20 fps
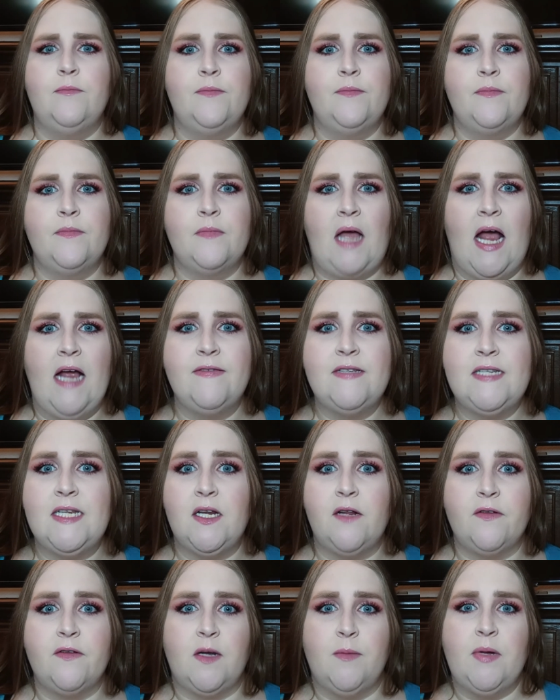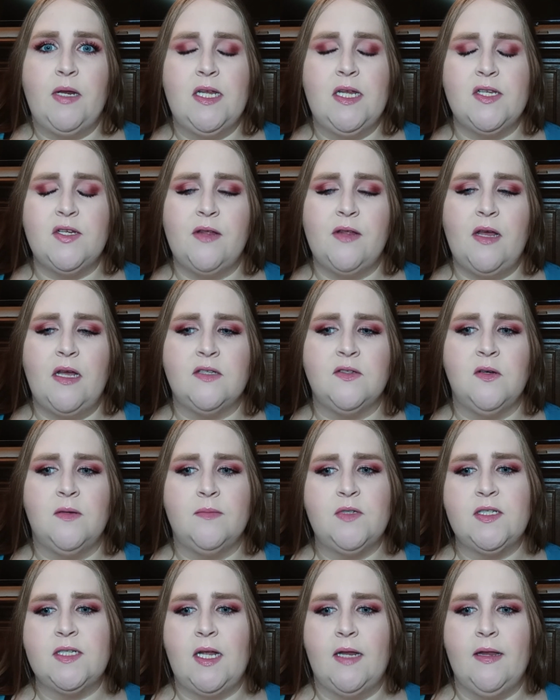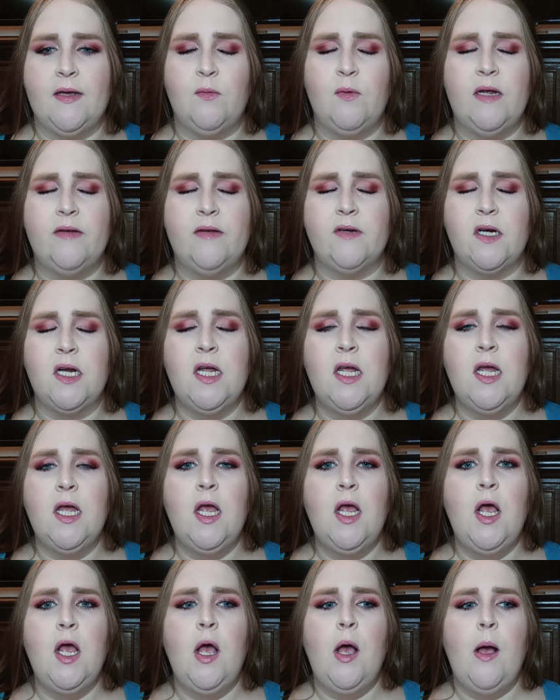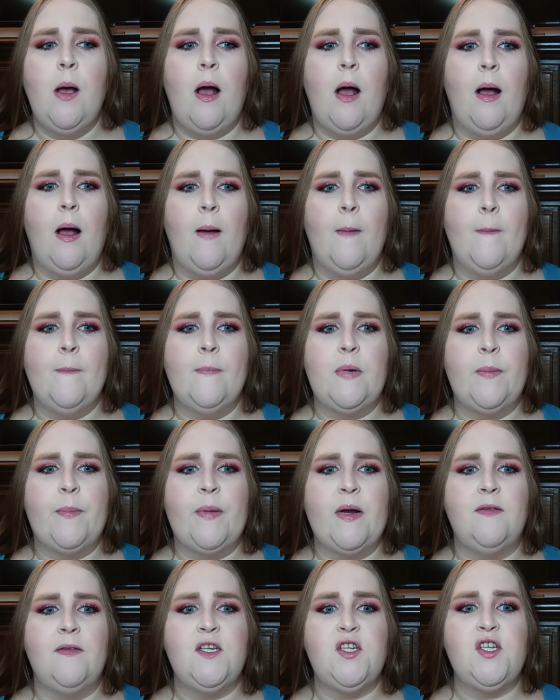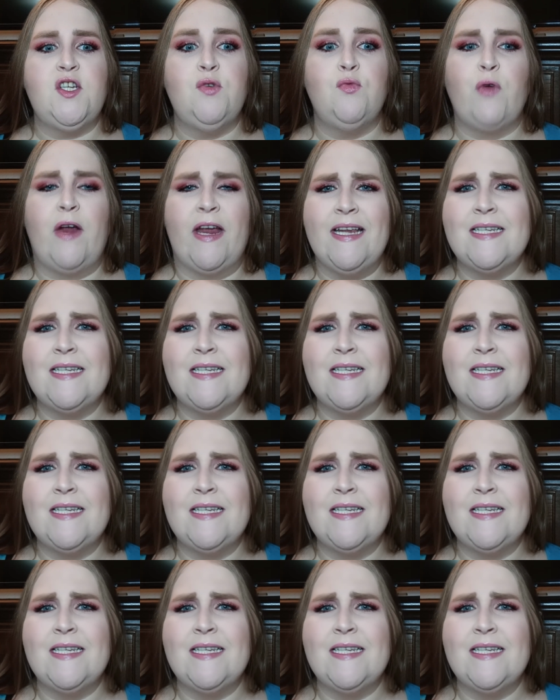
I've seen other companies do that, so I'm just kind of like, whatever. But apparently she raised the